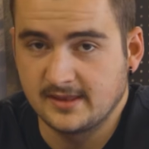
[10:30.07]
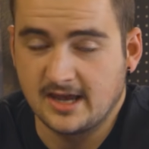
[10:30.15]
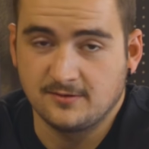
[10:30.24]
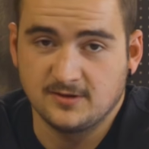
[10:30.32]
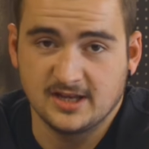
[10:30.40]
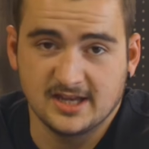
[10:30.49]

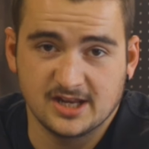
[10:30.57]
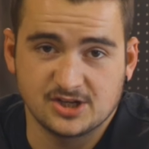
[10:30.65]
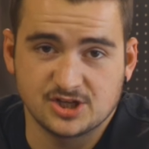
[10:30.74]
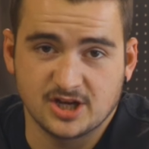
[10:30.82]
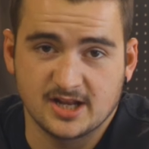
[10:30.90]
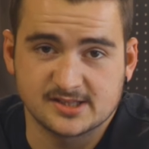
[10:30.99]
Now, if you didn't get
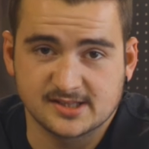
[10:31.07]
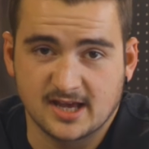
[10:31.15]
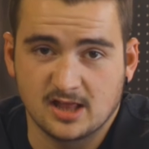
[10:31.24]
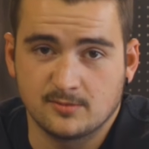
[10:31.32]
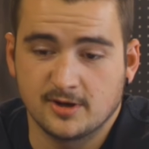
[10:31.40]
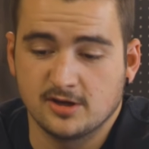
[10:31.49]
a chance to
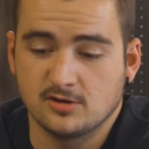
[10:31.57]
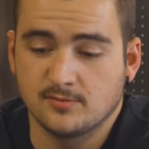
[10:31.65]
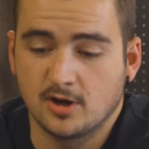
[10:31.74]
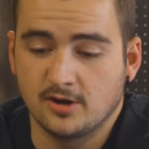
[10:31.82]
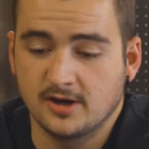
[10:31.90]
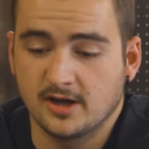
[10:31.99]
calibrate your
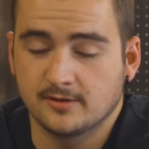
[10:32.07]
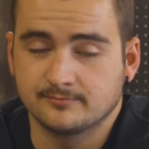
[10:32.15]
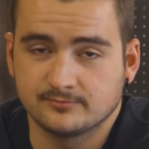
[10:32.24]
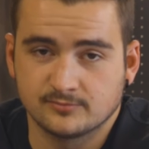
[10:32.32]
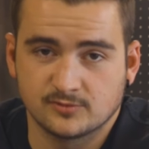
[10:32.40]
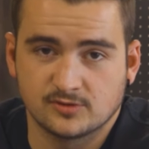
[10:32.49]

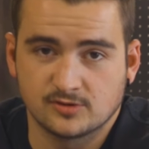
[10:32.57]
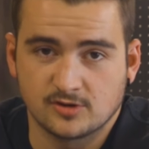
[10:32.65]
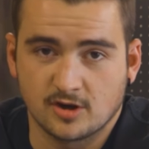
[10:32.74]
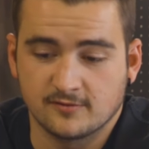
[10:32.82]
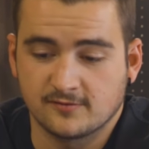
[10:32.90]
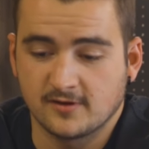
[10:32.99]
motor,
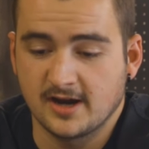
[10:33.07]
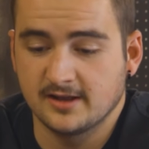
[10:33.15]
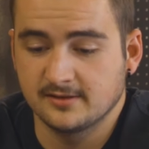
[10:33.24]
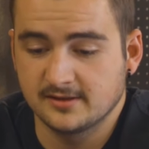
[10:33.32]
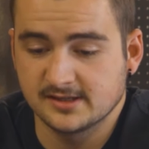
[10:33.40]
don't fret.